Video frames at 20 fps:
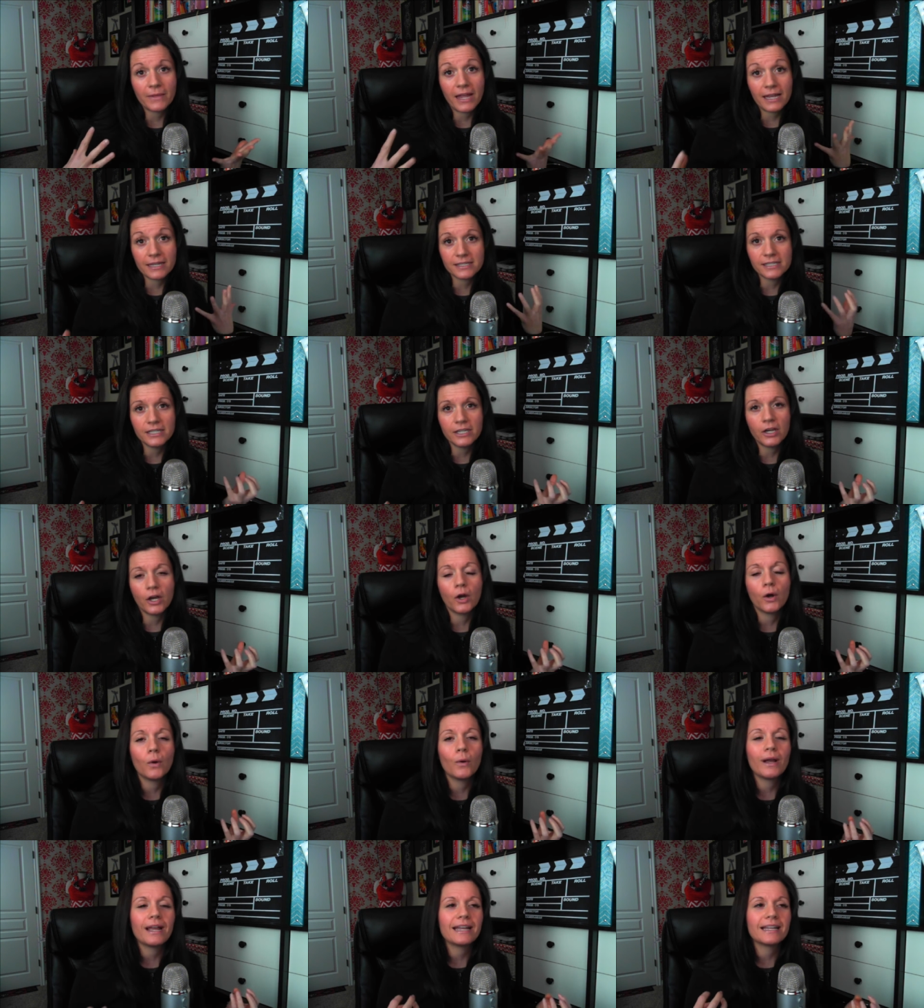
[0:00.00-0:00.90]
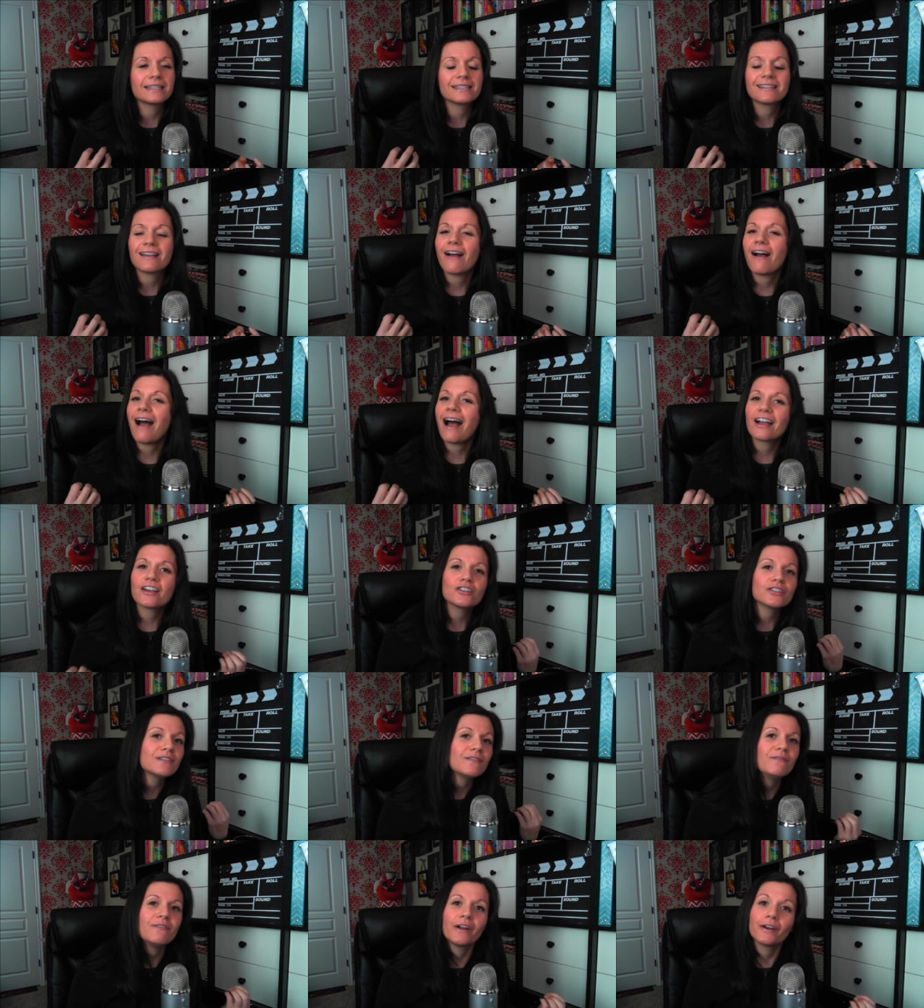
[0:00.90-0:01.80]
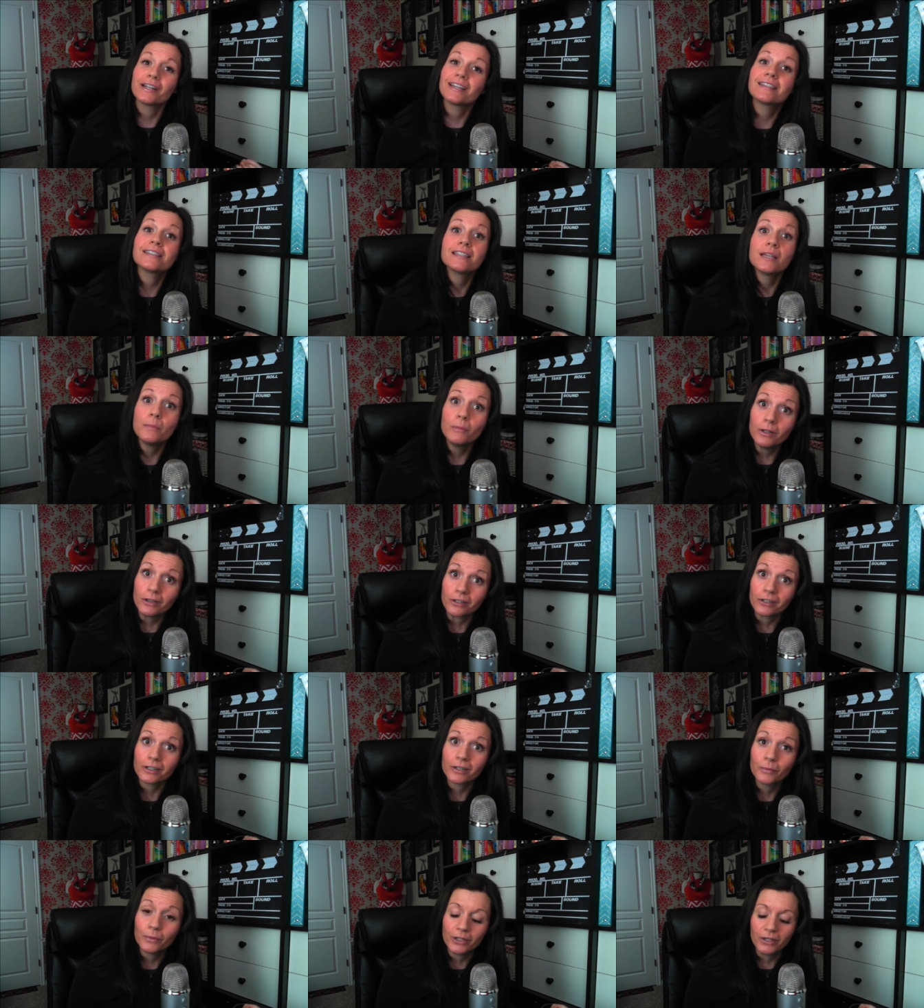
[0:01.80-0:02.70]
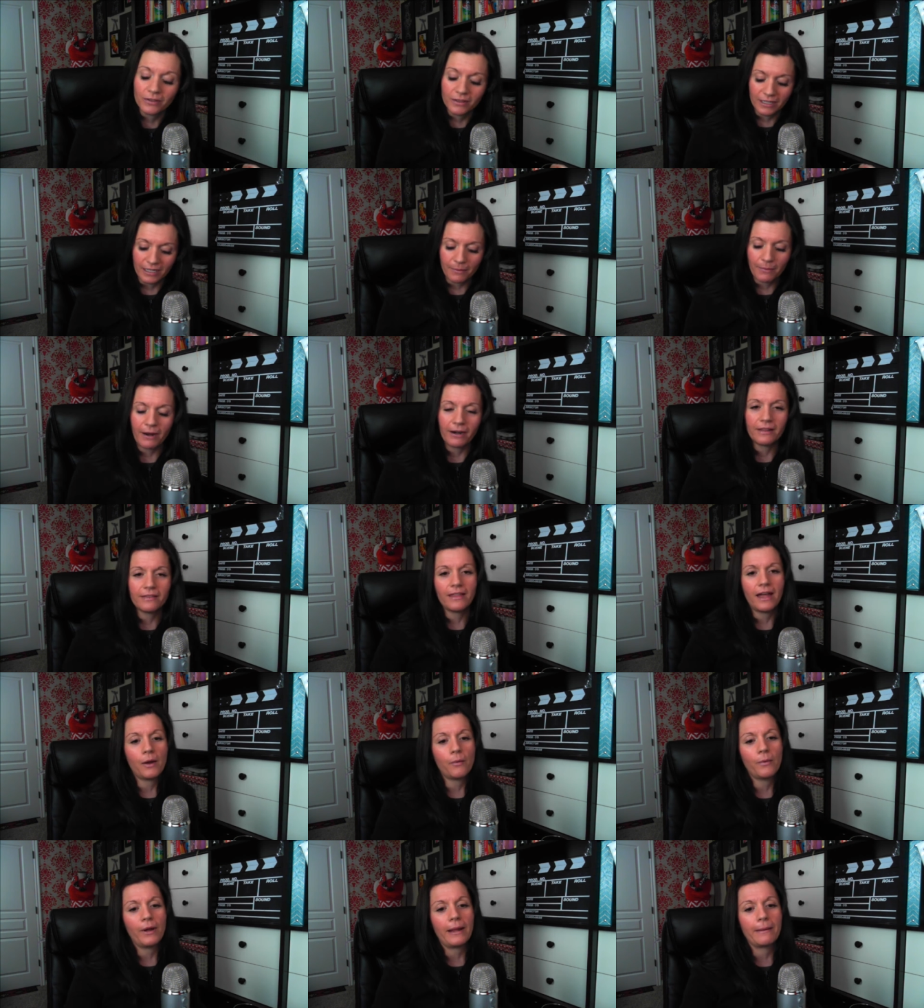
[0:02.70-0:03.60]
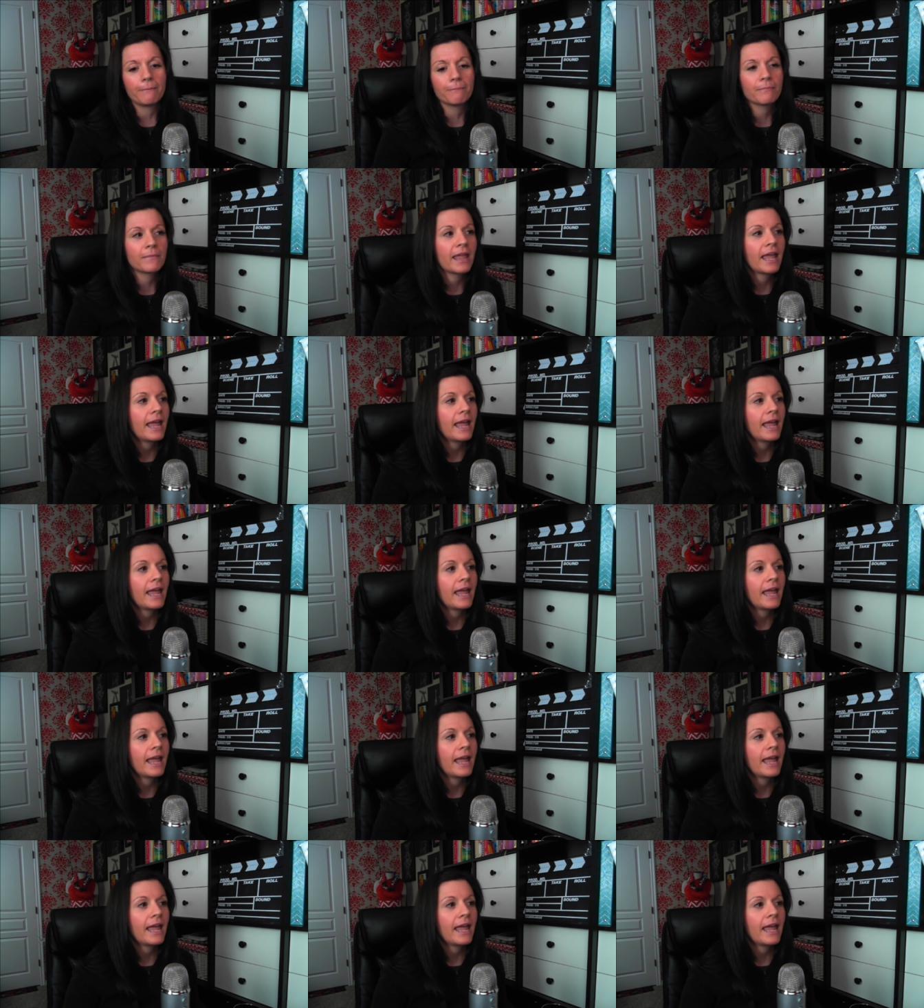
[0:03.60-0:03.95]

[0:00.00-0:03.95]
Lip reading: SEO, it's actually very similar when you think about it that way.